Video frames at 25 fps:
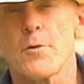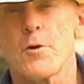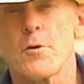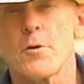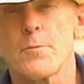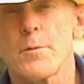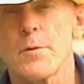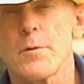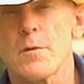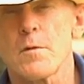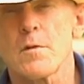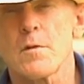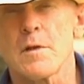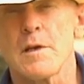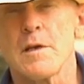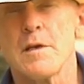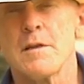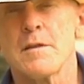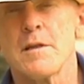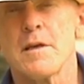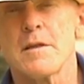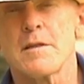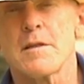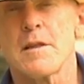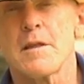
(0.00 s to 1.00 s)
purpose,
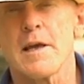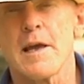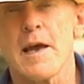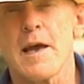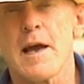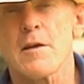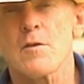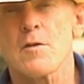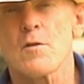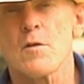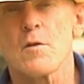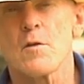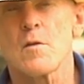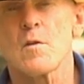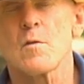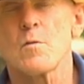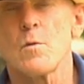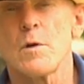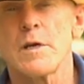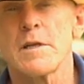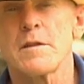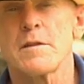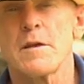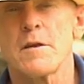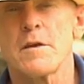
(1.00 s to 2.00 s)
in that they actually
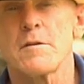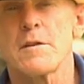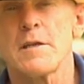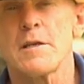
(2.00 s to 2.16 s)
swing their